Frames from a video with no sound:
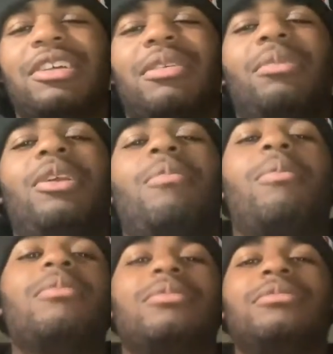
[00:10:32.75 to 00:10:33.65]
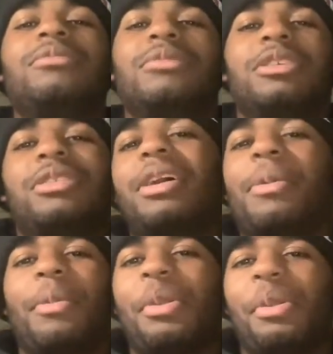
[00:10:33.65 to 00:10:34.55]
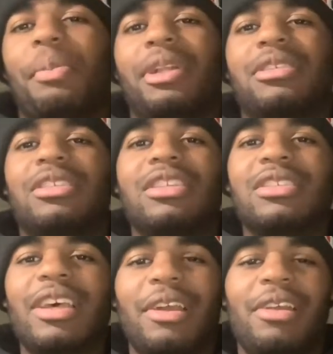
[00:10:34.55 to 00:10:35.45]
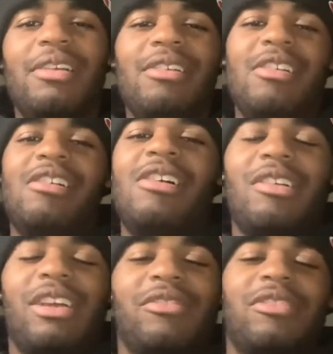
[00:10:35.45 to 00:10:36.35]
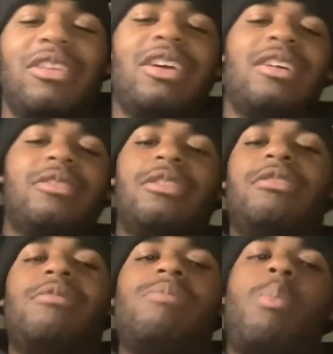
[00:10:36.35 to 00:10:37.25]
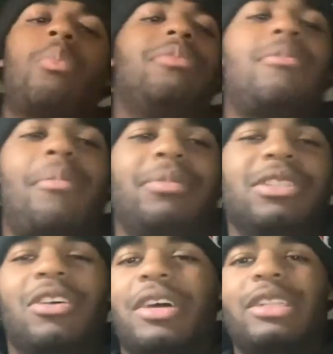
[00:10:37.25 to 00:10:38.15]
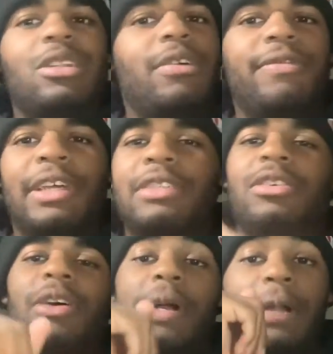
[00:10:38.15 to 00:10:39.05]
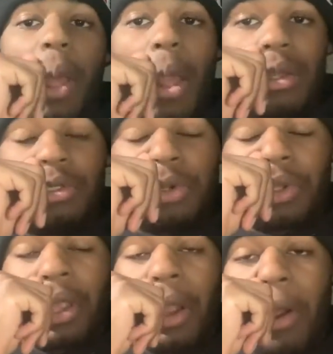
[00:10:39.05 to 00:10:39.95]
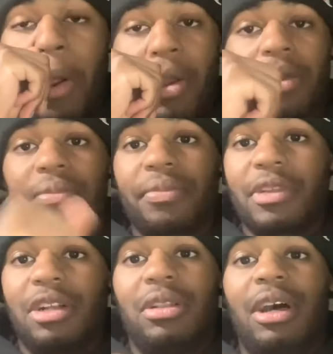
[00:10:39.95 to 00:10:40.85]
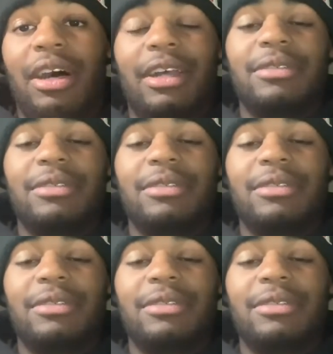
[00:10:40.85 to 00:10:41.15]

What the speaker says: I mean, there's not really much to say after that. I loved that car. I enjoyed that car a lot.